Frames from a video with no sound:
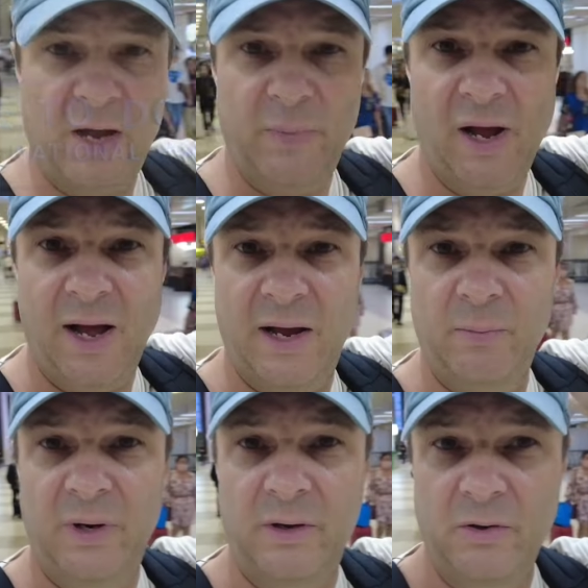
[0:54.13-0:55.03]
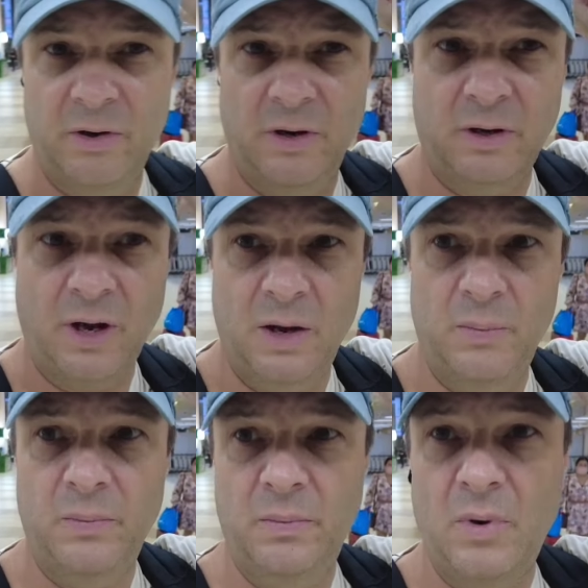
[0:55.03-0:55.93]
right behind me, and you're going to
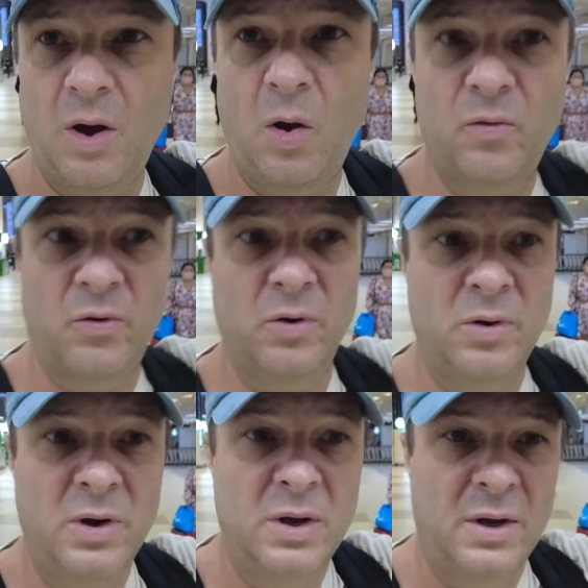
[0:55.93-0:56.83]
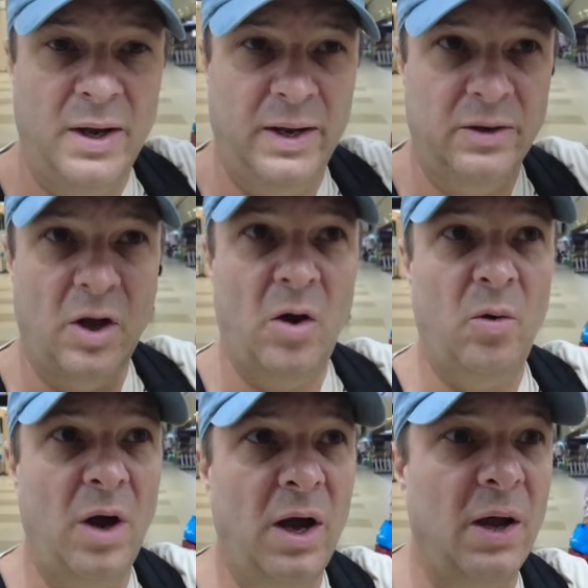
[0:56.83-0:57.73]
come over and
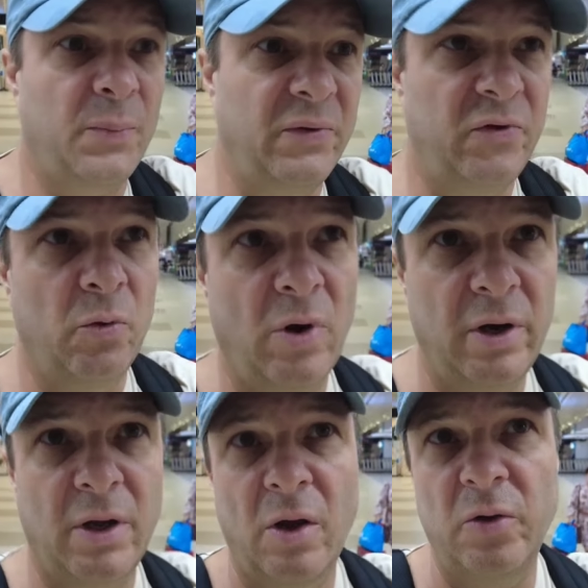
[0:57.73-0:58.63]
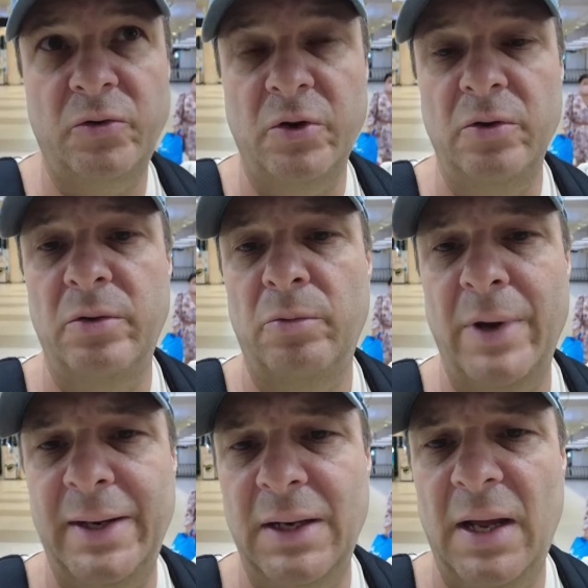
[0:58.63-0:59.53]
go up. If you want to go to the red